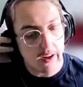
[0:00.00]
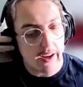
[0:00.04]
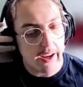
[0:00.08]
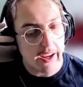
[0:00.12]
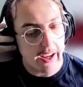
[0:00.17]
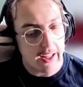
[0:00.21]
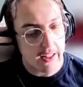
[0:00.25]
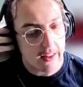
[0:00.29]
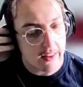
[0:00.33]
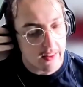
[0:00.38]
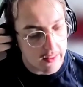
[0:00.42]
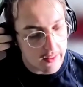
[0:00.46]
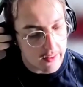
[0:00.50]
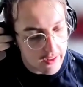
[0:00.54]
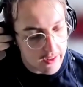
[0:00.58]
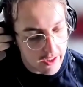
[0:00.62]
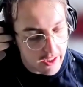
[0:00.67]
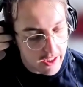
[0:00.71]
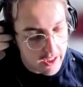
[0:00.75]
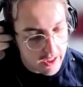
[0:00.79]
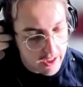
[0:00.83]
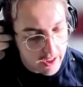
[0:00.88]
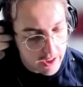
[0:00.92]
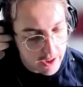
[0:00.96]
And
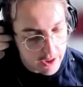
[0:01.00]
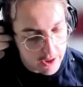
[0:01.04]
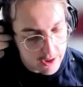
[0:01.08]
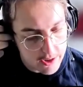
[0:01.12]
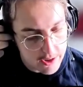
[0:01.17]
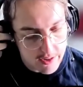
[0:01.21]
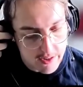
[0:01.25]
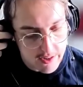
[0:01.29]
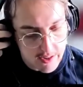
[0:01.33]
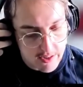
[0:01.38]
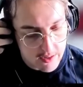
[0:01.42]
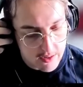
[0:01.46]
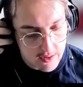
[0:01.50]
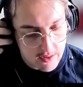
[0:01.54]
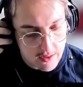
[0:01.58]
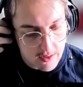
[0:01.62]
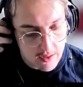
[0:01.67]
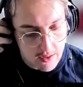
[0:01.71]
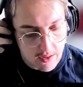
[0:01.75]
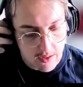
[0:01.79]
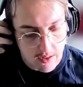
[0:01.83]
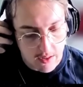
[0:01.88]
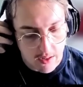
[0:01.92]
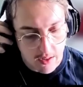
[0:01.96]
here's
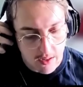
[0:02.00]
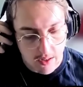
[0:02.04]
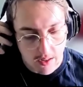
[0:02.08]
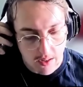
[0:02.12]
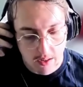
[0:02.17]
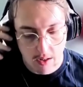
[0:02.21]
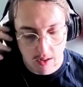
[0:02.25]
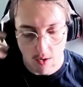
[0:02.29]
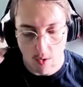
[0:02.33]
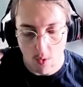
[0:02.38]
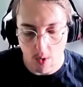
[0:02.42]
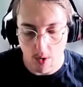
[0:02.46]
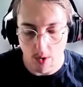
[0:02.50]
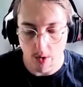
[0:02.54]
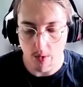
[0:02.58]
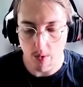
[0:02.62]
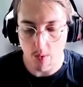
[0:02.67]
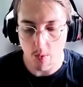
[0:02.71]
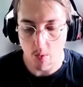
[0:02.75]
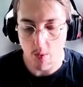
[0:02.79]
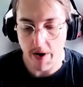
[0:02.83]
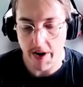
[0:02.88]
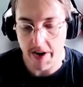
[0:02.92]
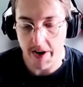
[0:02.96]

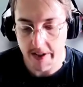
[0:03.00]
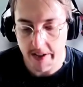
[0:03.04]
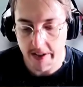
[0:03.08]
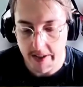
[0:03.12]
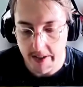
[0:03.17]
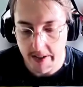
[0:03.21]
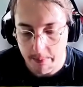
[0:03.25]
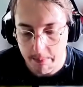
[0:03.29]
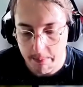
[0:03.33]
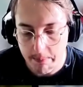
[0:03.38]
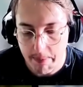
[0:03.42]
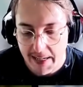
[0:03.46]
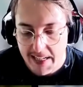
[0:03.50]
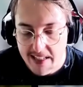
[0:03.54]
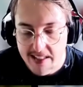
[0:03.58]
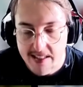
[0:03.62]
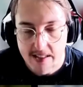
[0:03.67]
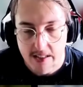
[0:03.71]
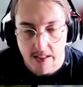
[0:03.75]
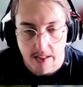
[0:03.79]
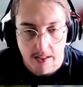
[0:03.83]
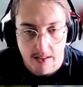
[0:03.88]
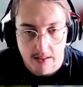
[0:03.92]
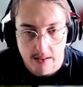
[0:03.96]
where the
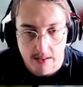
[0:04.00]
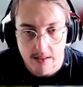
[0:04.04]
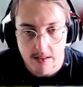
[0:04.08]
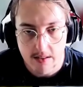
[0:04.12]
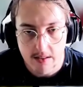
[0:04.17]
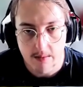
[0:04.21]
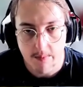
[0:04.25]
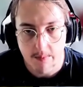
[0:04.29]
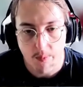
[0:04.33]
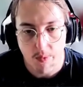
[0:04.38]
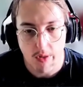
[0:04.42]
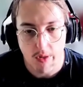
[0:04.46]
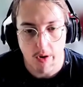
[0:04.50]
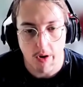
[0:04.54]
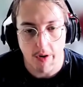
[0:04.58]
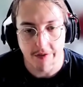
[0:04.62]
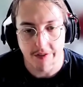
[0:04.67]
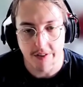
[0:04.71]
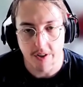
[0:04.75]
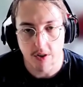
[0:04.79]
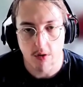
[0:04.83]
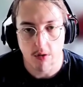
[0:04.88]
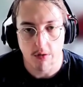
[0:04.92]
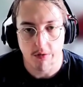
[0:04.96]
basics
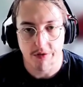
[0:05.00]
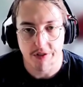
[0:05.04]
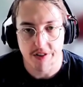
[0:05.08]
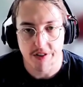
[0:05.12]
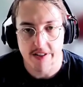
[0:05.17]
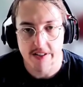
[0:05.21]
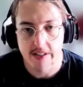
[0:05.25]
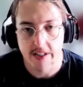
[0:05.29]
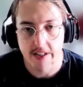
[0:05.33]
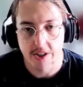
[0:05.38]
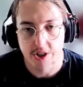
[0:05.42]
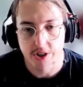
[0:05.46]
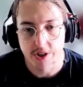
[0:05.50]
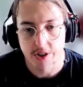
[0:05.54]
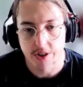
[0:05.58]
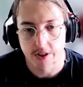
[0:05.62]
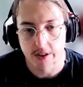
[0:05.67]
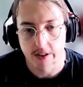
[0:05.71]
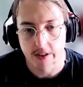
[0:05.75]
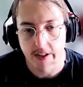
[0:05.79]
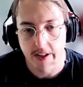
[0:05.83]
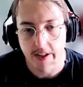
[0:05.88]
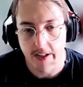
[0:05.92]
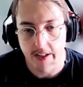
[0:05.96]
of the
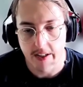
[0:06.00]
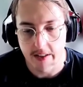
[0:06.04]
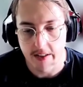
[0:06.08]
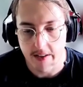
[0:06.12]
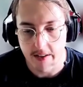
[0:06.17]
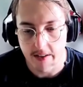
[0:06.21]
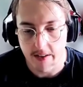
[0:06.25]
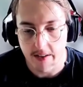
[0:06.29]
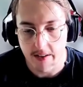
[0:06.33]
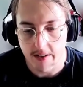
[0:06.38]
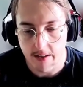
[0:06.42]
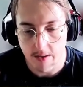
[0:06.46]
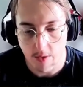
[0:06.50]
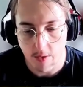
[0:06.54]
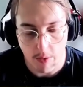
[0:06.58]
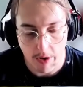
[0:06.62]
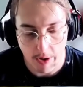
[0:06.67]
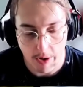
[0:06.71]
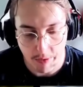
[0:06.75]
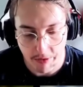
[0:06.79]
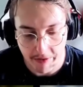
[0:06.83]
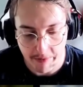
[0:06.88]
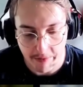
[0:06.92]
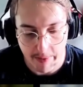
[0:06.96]
conversation and
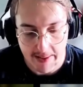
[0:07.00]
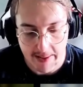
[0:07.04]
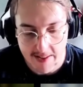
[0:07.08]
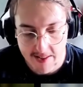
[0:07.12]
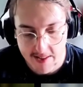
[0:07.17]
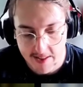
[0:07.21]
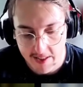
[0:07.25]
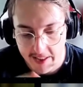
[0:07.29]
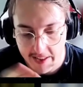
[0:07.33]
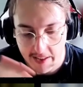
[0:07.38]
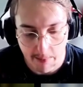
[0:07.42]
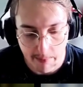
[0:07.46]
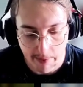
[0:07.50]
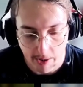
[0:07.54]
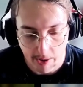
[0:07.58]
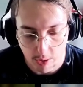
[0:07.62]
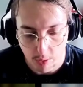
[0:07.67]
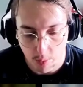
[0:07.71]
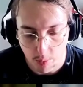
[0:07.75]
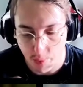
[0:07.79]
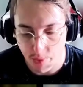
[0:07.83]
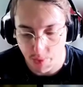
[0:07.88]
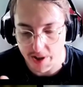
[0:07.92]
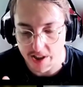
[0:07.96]
what we've been saying
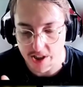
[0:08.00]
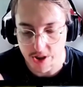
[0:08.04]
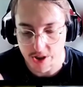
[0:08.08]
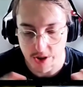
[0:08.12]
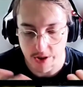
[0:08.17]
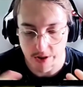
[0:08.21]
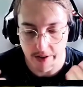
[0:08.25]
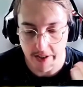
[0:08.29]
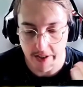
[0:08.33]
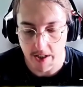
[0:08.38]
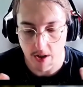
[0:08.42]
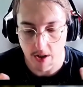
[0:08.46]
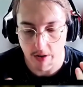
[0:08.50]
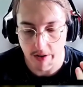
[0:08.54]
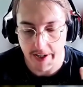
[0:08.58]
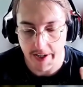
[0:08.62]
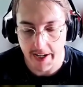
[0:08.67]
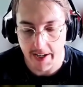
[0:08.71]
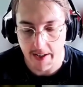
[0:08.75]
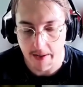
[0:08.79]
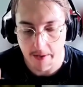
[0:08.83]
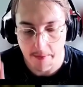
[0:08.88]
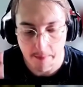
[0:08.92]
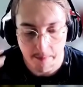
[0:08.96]
about pressure and all
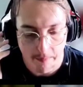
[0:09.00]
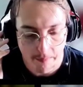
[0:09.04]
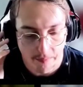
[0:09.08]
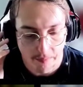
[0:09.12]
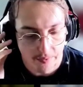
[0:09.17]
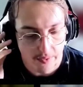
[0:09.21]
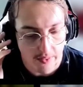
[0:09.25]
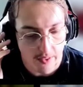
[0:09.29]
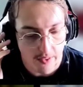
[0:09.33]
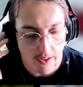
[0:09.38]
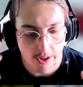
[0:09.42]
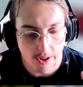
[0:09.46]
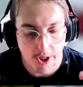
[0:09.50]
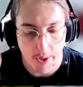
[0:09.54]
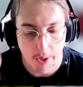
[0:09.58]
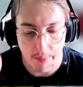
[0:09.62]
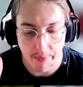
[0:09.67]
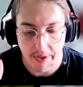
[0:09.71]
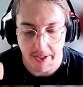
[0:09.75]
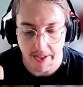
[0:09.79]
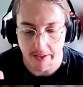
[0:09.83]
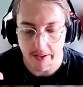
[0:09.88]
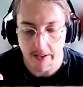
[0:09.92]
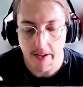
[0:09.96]
that
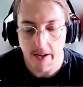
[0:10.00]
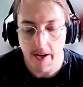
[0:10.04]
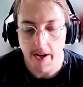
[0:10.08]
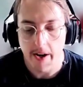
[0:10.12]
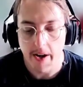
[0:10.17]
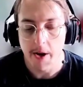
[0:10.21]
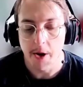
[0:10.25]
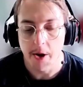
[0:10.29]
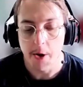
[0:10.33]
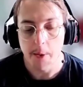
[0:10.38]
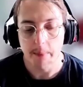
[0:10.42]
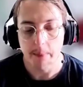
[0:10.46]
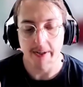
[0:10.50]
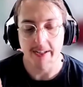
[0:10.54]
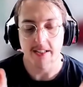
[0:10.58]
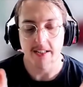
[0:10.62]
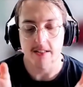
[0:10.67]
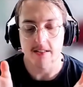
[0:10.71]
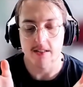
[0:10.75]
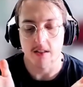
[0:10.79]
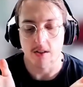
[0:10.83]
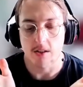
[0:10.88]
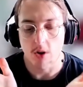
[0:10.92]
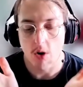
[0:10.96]
come in.
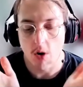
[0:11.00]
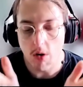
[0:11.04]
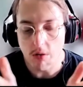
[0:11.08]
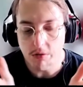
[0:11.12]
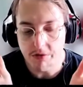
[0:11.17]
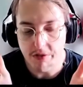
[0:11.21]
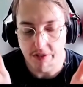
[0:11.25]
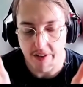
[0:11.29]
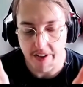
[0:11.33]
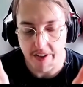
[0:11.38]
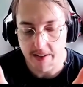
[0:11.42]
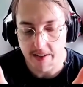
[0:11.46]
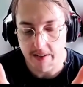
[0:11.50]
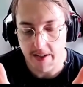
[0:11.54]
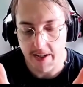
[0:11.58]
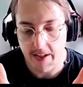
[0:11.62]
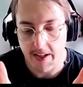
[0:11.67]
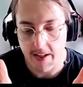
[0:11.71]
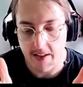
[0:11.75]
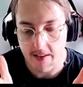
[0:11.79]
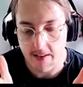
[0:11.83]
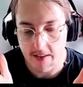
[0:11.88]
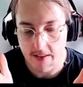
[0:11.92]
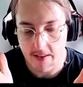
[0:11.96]
Because in conflict,
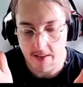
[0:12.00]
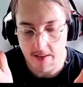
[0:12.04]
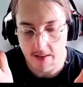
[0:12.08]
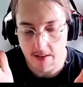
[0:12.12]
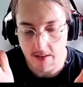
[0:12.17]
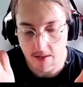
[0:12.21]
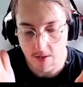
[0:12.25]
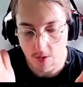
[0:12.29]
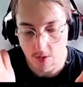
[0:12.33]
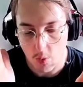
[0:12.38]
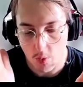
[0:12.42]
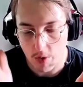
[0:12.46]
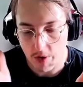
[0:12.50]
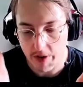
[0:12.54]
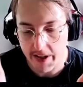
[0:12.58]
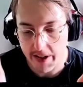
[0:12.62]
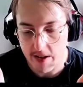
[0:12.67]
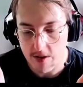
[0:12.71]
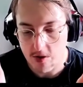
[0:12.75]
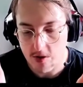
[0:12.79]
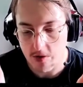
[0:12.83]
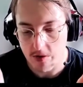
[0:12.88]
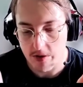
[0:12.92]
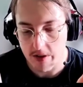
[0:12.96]
and we'll
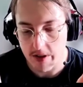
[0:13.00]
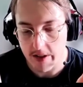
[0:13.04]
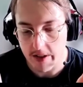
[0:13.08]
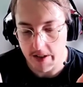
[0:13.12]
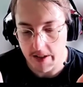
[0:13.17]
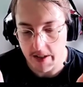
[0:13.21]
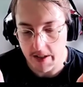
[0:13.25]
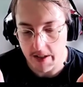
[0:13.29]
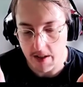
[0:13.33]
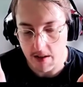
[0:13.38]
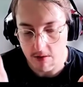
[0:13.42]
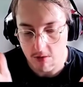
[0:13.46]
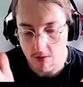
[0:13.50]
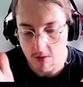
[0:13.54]
get to the